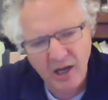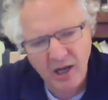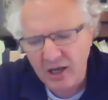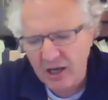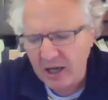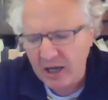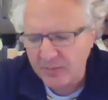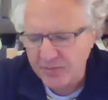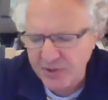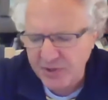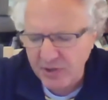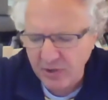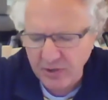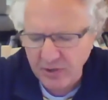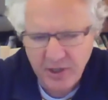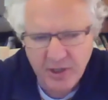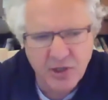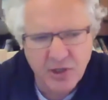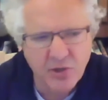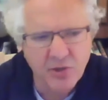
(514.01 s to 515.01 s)
Absolutely.
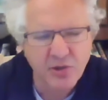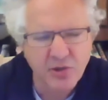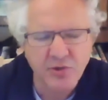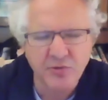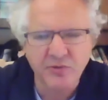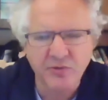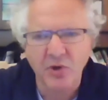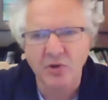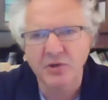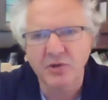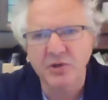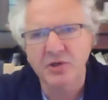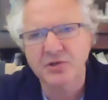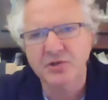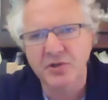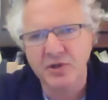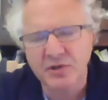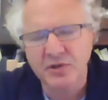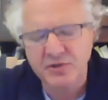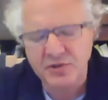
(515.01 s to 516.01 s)
And you've got,
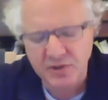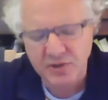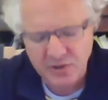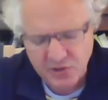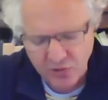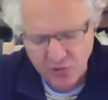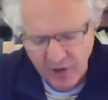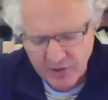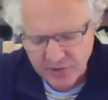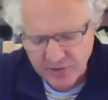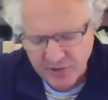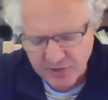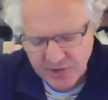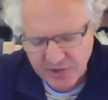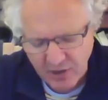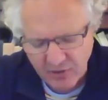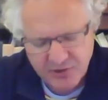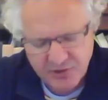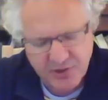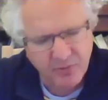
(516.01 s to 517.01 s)
it's great to
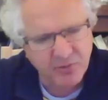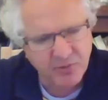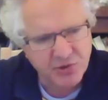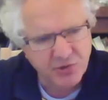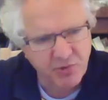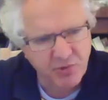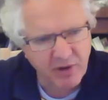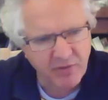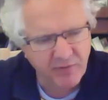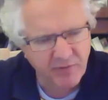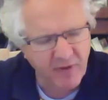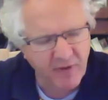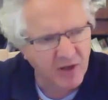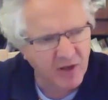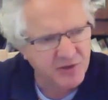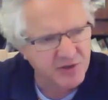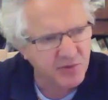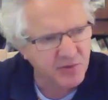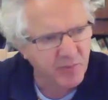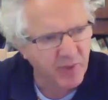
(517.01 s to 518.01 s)
tell someone to run
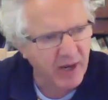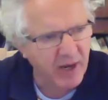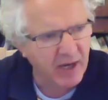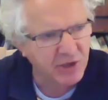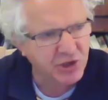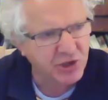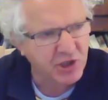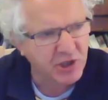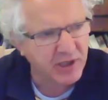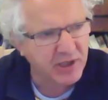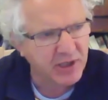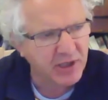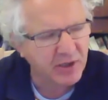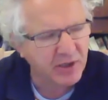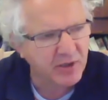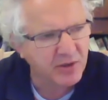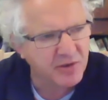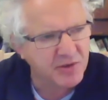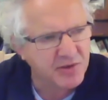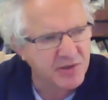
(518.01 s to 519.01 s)
faster, but actually
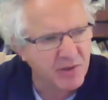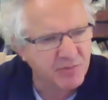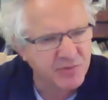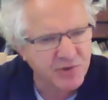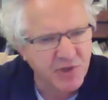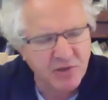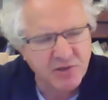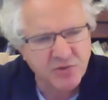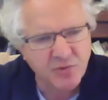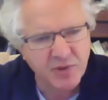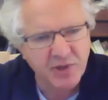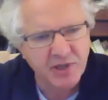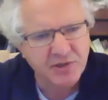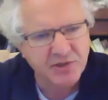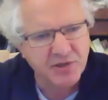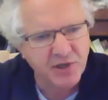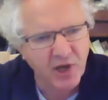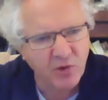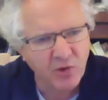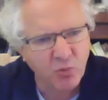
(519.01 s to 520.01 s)
sometimes we need
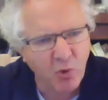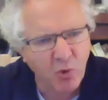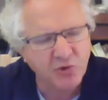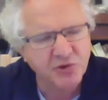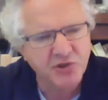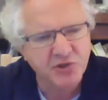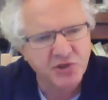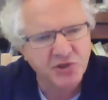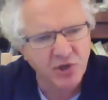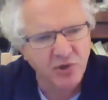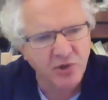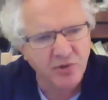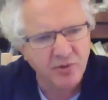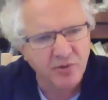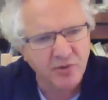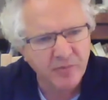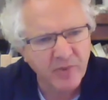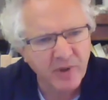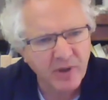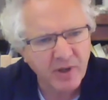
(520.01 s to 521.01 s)
to know what to do.
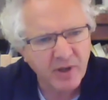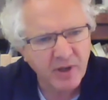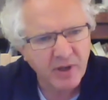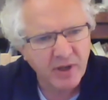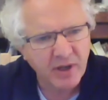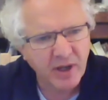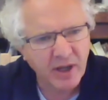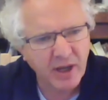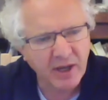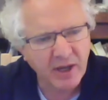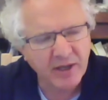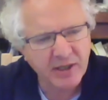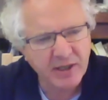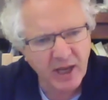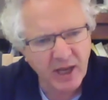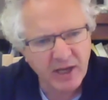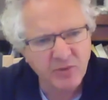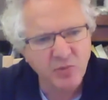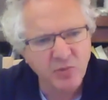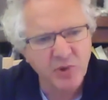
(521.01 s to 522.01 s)
And
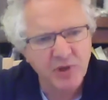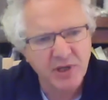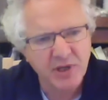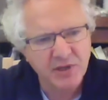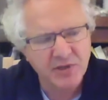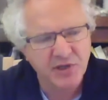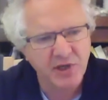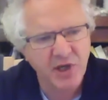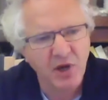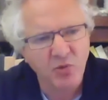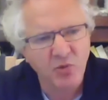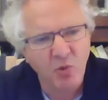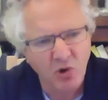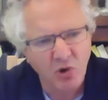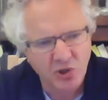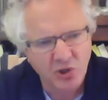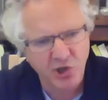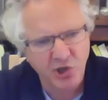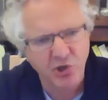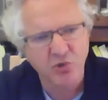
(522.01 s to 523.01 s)
again, we need to know
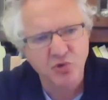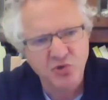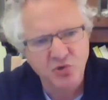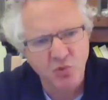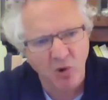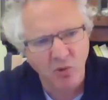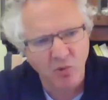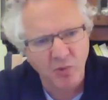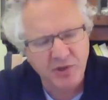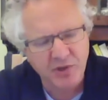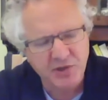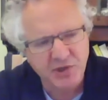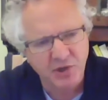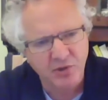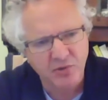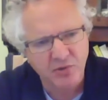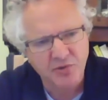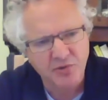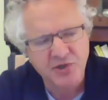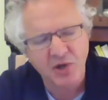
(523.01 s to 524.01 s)
what cues what we
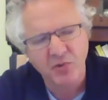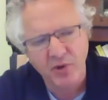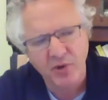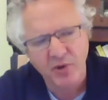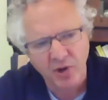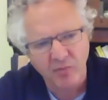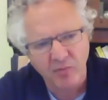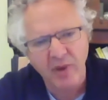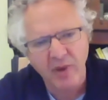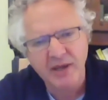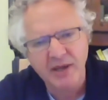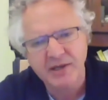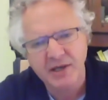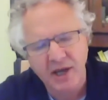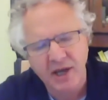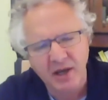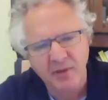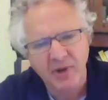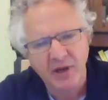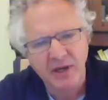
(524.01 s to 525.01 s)
do, so we're not making
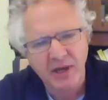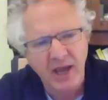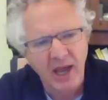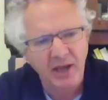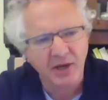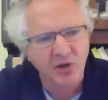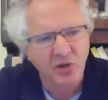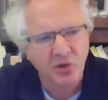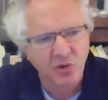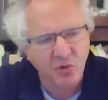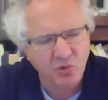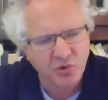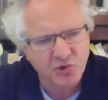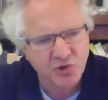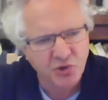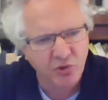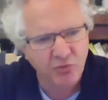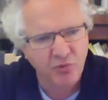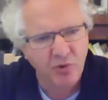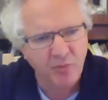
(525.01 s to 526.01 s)
it a mechanical
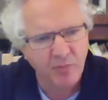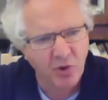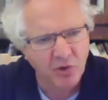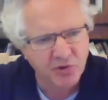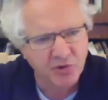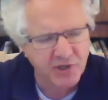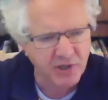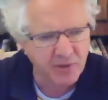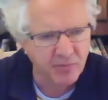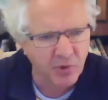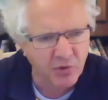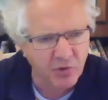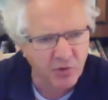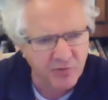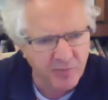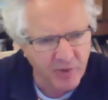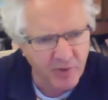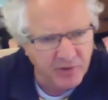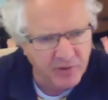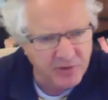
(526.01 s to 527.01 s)
sort of robotic
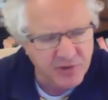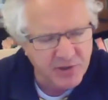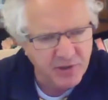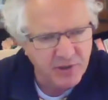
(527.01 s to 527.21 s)
movement.